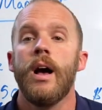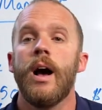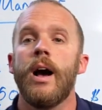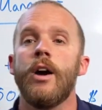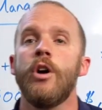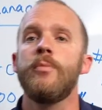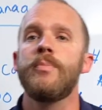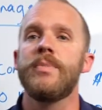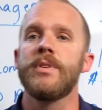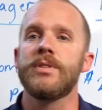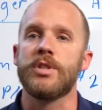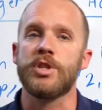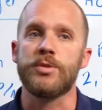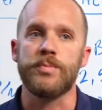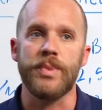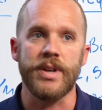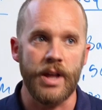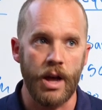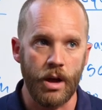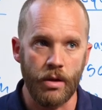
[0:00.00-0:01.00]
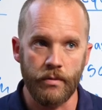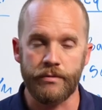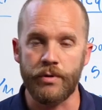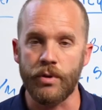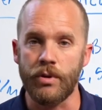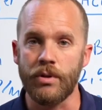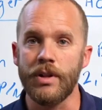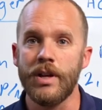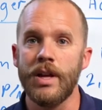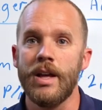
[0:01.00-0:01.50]
I hope this has been
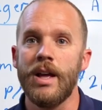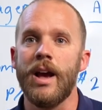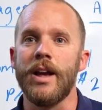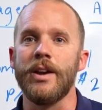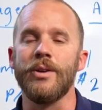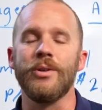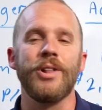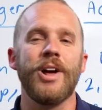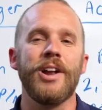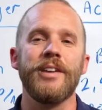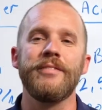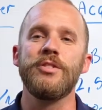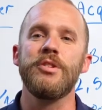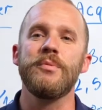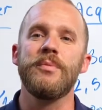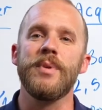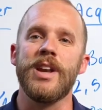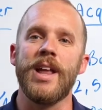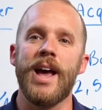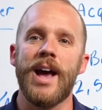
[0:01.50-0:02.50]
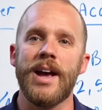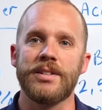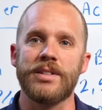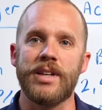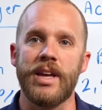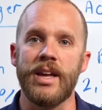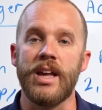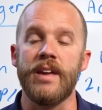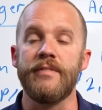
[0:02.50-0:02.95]
helpful. I know a lot of you have been asking.